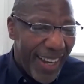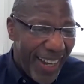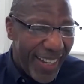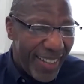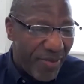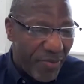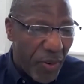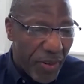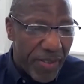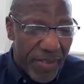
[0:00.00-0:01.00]
uh,
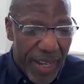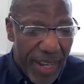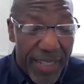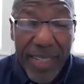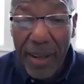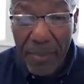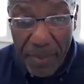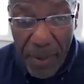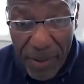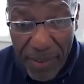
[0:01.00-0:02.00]
for
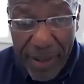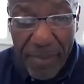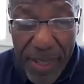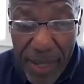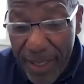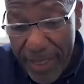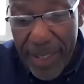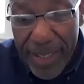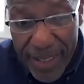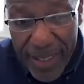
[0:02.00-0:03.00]
summer programs,
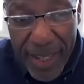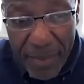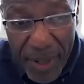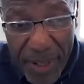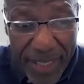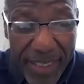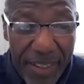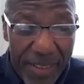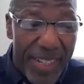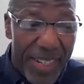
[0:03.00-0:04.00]
essentially a summer
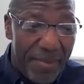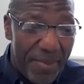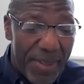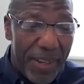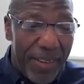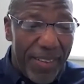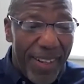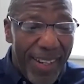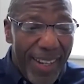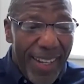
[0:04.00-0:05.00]
internship.
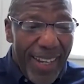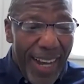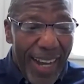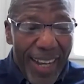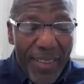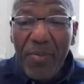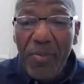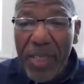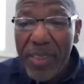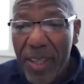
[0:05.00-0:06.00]
So uh,
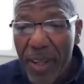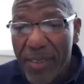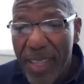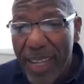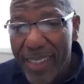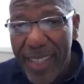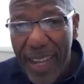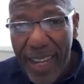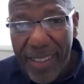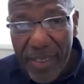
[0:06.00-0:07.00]
we know that
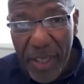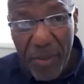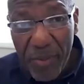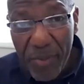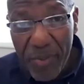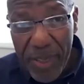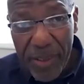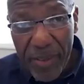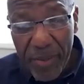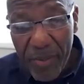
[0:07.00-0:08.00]
uh, there,
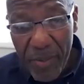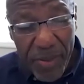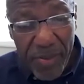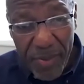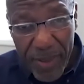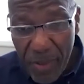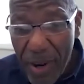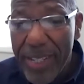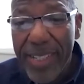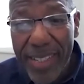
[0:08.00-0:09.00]
there were
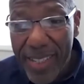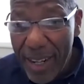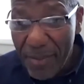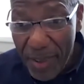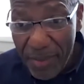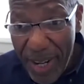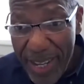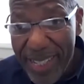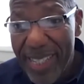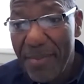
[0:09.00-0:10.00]
questions that were
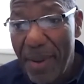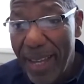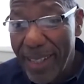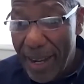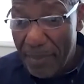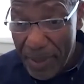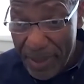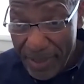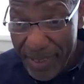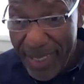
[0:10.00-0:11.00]
raised about
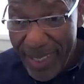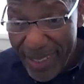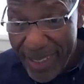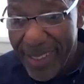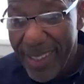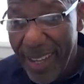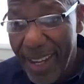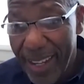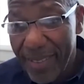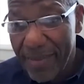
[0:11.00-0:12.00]
opportunities
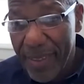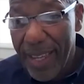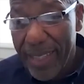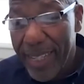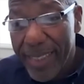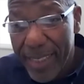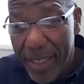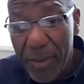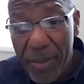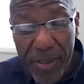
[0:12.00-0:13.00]
um, and that
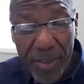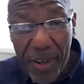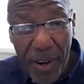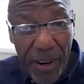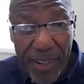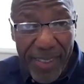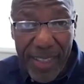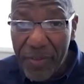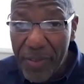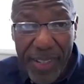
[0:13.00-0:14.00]
those are
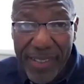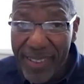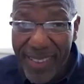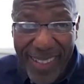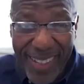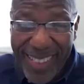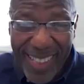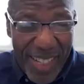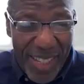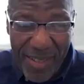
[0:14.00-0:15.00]
differentially,
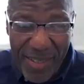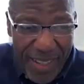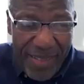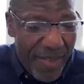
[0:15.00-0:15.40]
dis-